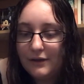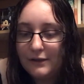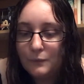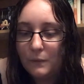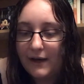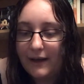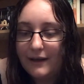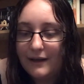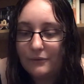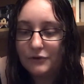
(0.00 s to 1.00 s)
Here is
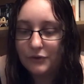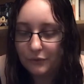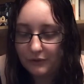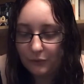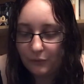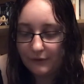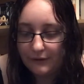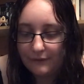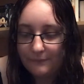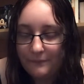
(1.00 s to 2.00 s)
why it was totally
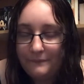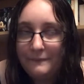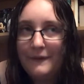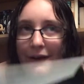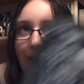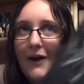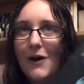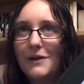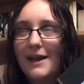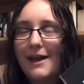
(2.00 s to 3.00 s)
worth it.
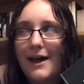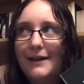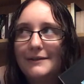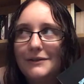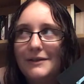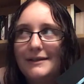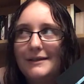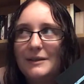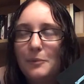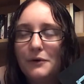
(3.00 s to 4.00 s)
Okay guys, so
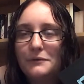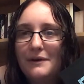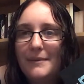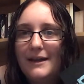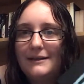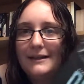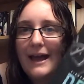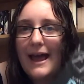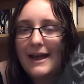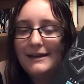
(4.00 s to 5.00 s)
this is sports
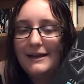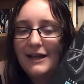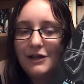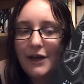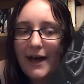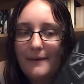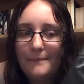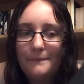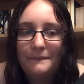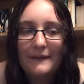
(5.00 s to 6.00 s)
romance and an age
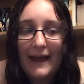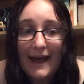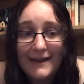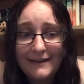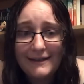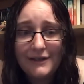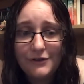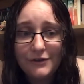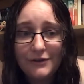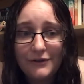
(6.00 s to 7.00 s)
gap and a
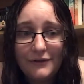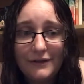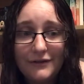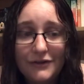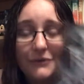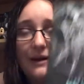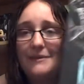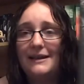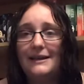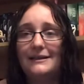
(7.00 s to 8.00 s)
teacher-student,
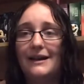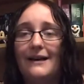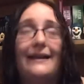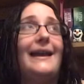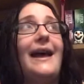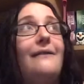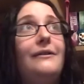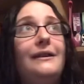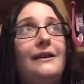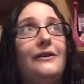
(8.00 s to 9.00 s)
so I mean, it's got like
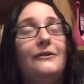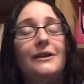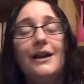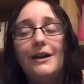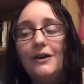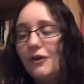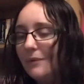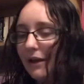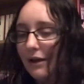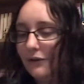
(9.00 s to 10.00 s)
everything going on.
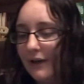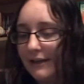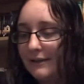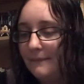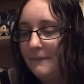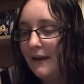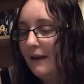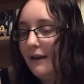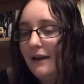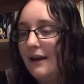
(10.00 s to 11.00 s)
Oh my god, guys.
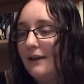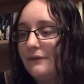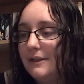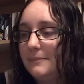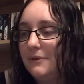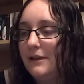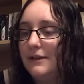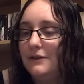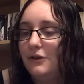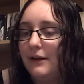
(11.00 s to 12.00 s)
If this
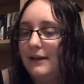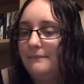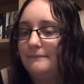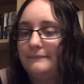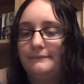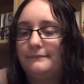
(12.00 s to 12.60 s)
book isn't great,